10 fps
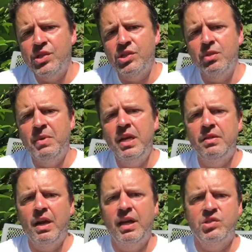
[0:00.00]
a system
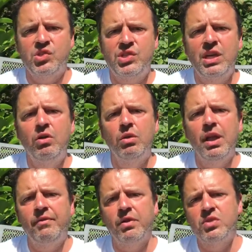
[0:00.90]
here that has a single
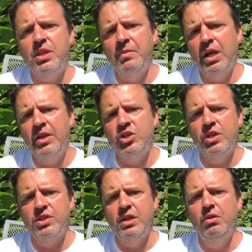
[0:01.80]
level of
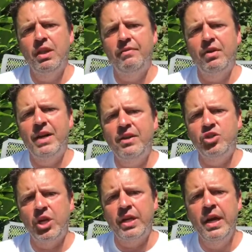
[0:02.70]
stimulation, a single level of
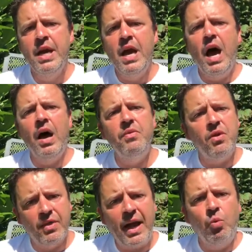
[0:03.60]
energy, and
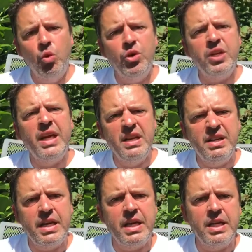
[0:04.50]
that would
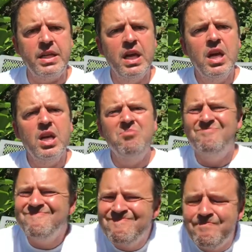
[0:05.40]
indeed
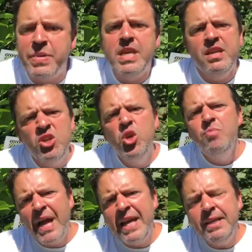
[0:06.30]
be
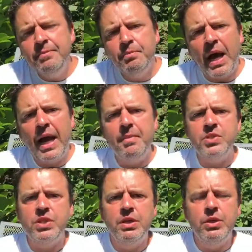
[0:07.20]
inhumane,
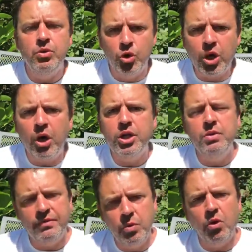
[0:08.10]
perhaps, you could
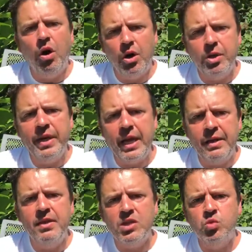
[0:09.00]
argue, if you were arguing it
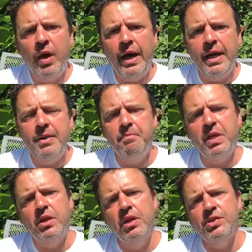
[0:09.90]
in this way,
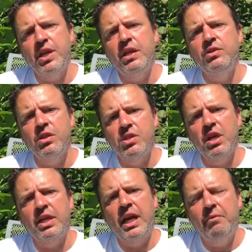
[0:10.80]
because it
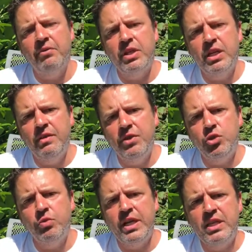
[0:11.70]
doesn't account for the
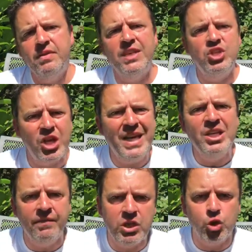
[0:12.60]
individual needs of each
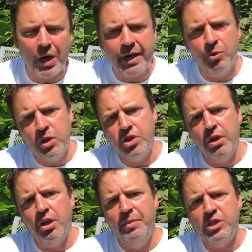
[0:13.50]
individual animal that's
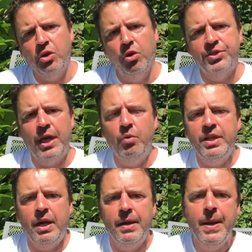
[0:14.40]
going to come into contact
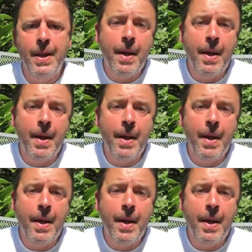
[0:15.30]
with it.